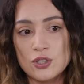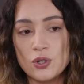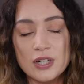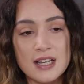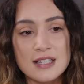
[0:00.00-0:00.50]

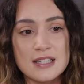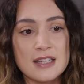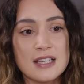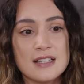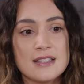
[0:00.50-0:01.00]
shortcuts
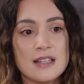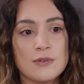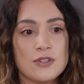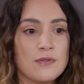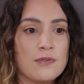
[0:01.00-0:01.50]
and things in
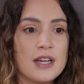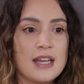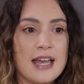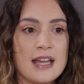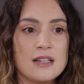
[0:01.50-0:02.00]
the
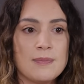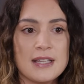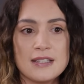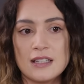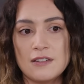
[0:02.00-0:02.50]
software, and you
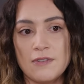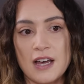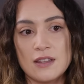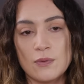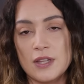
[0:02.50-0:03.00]
basically
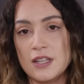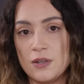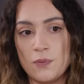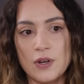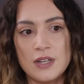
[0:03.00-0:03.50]
find the one that
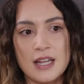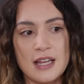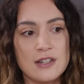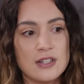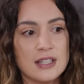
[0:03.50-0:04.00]
you want
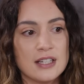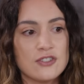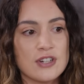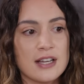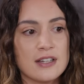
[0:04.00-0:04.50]
and you click
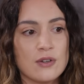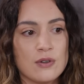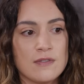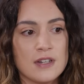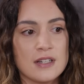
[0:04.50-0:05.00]
and drag it
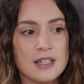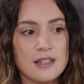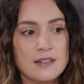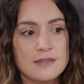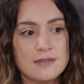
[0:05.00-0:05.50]
over
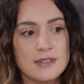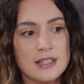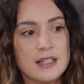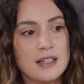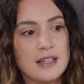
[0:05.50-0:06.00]
here.
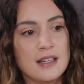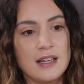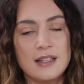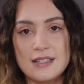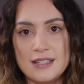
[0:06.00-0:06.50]

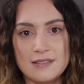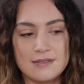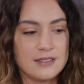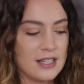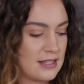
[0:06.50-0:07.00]
And that's
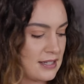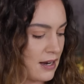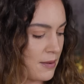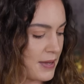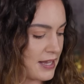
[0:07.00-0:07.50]
it. It's
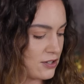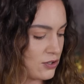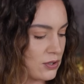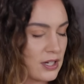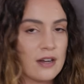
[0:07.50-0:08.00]
set up as a
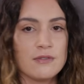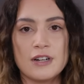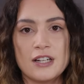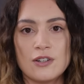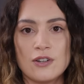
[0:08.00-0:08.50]
shortcut
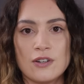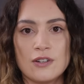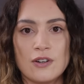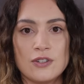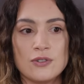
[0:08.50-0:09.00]
ready to
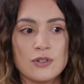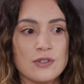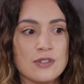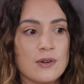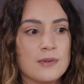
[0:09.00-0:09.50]
go on your
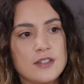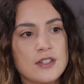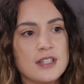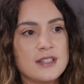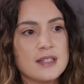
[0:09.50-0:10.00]
console.
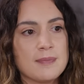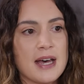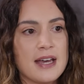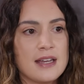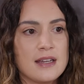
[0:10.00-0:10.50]
So this is
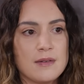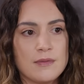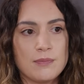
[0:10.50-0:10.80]
my